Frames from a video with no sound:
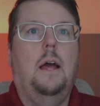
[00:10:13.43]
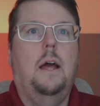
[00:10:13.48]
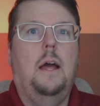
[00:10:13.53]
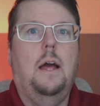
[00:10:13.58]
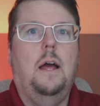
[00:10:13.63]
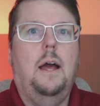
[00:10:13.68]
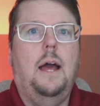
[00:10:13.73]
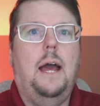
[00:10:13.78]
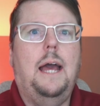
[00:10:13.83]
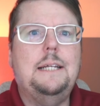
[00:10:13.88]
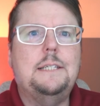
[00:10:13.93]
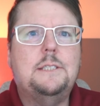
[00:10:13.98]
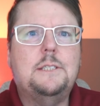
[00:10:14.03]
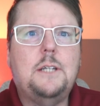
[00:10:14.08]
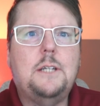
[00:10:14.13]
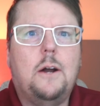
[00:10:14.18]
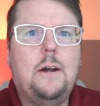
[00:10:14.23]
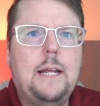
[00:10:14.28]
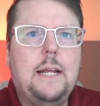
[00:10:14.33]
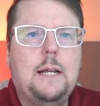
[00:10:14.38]
Hey,
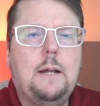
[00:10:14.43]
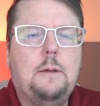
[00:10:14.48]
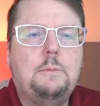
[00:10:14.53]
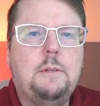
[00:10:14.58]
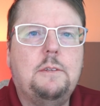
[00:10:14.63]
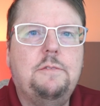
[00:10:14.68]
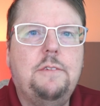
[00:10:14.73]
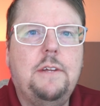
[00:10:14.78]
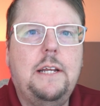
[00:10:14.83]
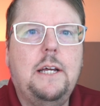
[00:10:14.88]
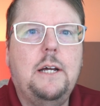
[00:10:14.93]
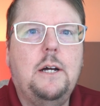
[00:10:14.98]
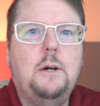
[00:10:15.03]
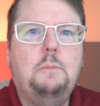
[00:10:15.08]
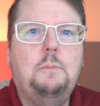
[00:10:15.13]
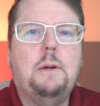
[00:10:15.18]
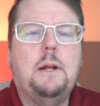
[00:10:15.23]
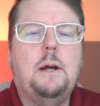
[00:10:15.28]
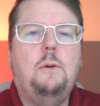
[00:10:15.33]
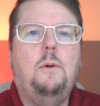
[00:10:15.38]
sorry to interrupt the video,
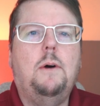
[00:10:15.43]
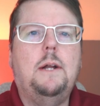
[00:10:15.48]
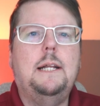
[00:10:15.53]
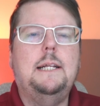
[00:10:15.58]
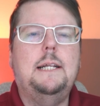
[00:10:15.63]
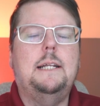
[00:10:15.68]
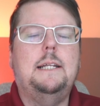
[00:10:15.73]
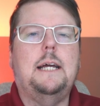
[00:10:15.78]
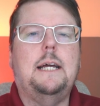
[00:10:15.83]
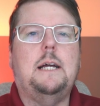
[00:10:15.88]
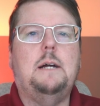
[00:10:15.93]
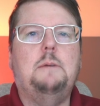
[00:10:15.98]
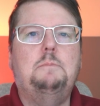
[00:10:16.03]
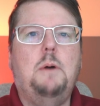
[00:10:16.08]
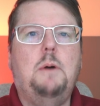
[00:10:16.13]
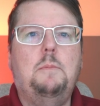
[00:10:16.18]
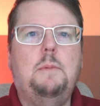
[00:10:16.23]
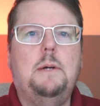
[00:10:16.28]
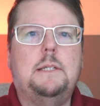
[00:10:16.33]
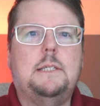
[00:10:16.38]
but I wanted to take a
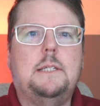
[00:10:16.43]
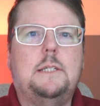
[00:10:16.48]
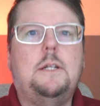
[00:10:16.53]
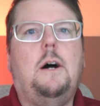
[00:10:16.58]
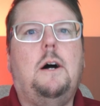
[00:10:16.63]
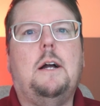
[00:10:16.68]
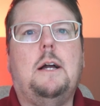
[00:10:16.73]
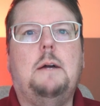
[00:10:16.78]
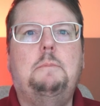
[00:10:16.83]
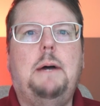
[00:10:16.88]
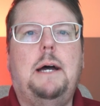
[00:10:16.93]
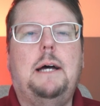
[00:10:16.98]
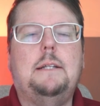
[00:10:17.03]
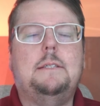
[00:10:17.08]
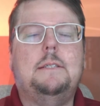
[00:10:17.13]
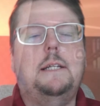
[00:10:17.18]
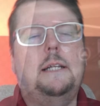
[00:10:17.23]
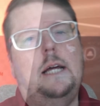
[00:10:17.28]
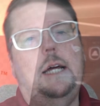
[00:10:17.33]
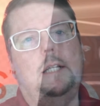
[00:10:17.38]
moment to talk about
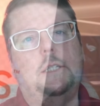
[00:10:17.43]
today's